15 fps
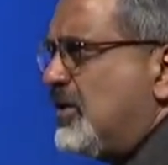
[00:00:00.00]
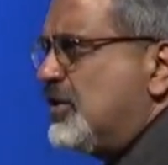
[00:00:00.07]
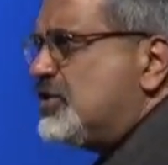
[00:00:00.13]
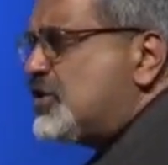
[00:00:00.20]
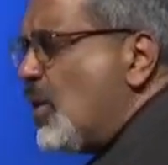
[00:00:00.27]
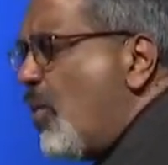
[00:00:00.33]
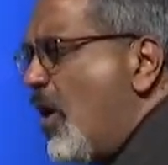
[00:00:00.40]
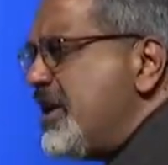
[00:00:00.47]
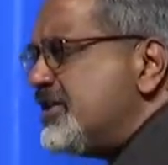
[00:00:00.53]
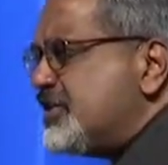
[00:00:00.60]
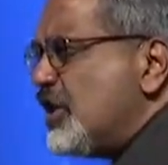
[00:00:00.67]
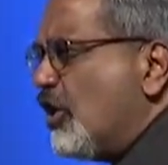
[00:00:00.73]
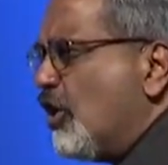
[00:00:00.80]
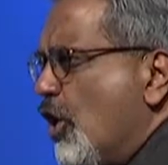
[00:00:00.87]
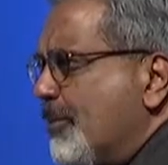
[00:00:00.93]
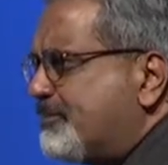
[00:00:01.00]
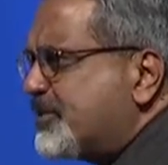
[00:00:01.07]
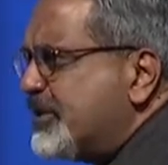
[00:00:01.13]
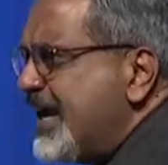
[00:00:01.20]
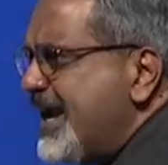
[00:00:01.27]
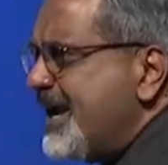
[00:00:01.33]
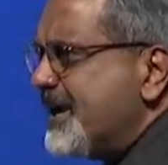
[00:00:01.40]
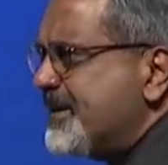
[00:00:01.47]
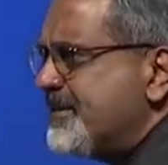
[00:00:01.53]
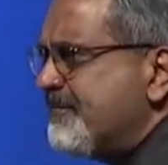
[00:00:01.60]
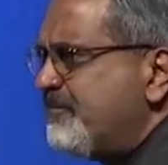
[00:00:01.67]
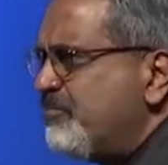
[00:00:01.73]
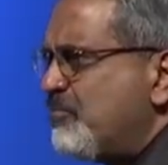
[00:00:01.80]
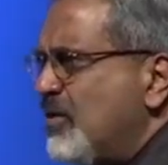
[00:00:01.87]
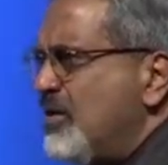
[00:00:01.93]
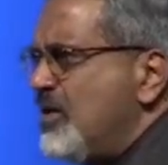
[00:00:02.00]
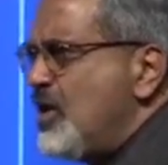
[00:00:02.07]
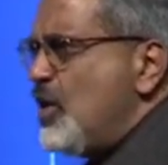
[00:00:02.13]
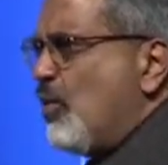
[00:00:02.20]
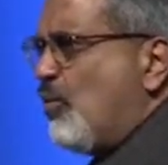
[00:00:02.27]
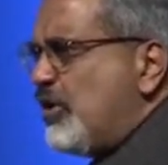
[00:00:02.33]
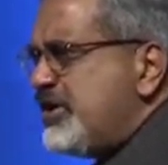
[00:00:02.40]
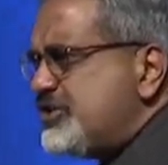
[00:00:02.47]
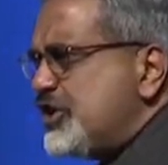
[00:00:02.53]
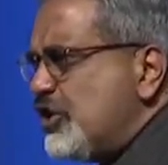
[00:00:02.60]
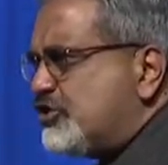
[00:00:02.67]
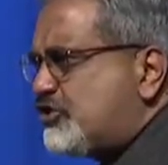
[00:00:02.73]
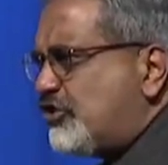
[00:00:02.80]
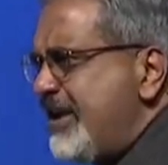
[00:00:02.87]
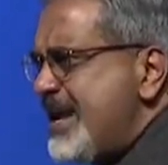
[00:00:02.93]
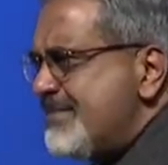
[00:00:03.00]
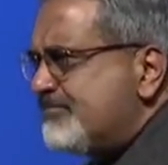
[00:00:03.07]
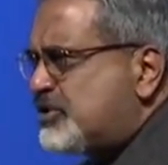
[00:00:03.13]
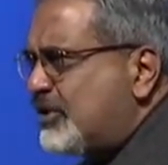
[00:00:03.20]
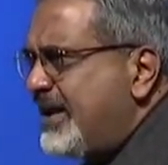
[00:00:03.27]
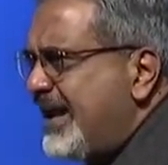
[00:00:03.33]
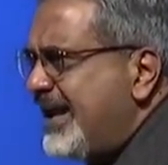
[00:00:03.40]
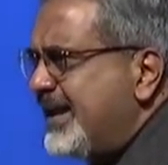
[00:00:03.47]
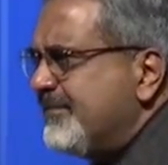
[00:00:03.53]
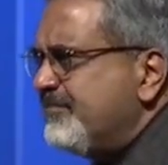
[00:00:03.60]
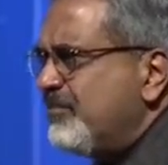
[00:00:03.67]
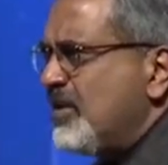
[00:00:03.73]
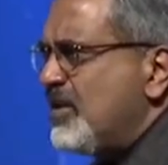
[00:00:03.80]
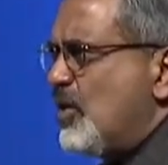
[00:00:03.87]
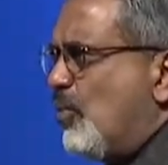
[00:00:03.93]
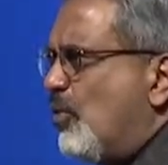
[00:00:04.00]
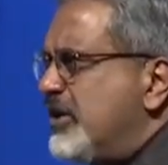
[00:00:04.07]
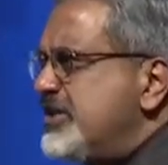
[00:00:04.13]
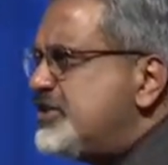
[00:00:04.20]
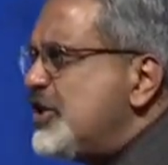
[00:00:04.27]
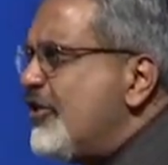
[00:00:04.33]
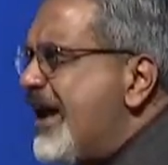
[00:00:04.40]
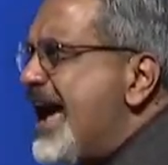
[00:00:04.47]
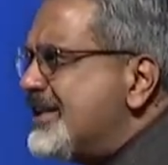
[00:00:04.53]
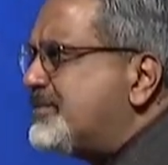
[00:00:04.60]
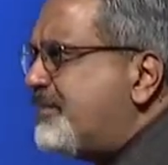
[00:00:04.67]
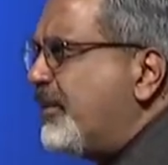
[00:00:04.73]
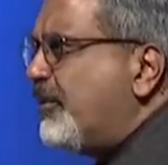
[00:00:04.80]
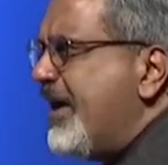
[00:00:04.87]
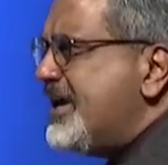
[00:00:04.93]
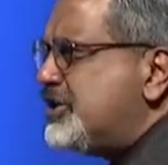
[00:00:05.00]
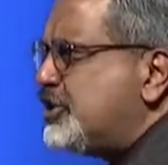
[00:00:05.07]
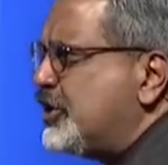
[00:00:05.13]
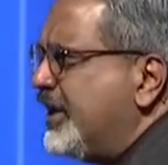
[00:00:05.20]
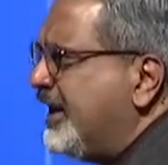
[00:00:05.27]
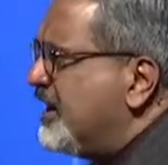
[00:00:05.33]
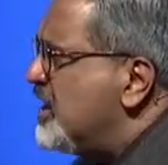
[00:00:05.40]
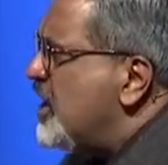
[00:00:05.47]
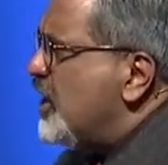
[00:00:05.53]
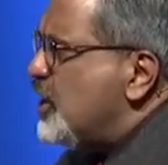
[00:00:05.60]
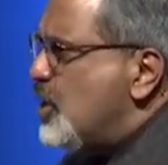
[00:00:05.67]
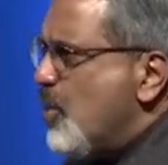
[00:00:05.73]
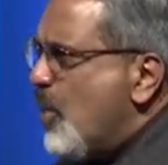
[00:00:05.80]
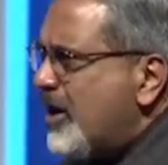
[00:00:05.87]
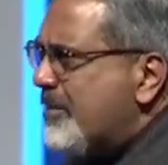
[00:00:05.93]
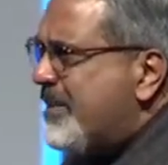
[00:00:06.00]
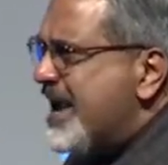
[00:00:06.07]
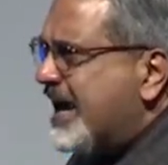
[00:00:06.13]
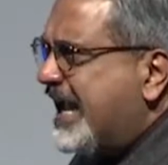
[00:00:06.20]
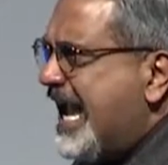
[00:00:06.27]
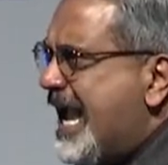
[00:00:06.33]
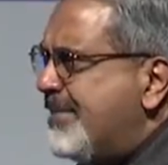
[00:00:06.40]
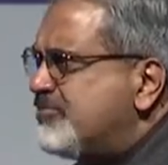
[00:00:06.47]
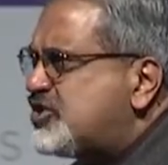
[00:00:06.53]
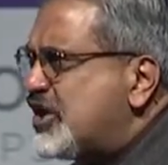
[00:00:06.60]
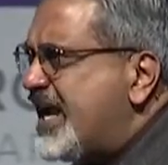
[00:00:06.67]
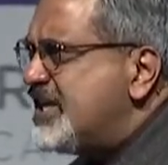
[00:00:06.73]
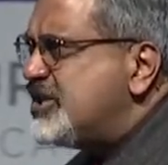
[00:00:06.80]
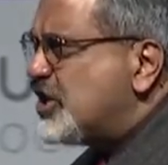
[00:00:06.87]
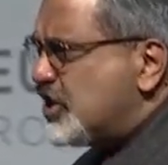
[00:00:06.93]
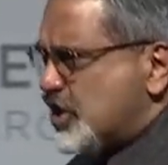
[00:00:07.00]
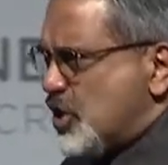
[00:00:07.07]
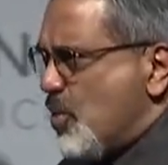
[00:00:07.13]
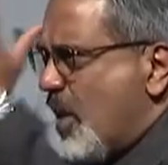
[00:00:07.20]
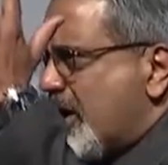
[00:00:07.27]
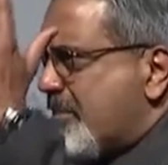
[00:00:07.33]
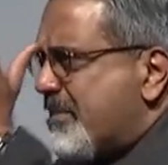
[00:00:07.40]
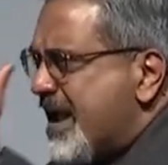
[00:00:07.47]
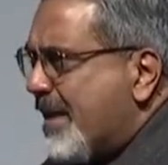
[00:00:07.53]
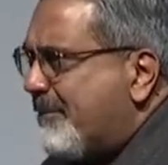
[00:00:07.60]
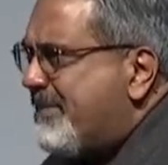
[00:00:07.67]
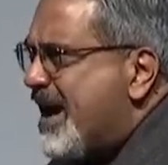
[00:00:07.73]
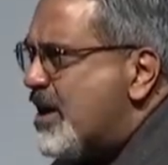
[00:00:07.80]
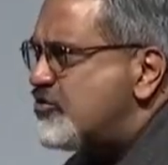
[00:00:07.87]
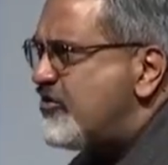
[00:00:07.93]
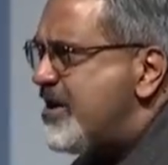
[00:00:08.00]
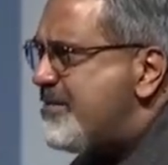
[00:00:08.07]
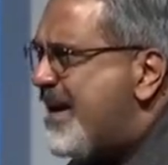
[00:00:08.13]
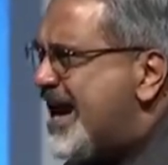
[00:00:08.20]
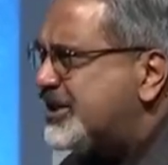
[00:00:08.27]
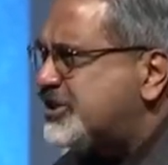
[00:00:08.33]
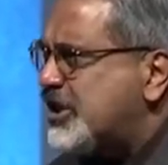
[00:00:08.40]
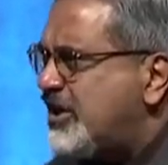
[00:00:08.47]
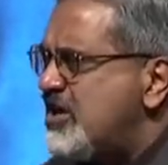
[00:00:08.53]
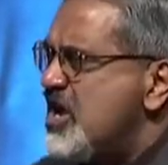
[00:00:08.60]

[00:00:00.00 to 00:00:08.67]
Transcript: So what is your hope today? What is your dream today? What is your aspiration? You want to be a game changer? You want to be a boundary basher?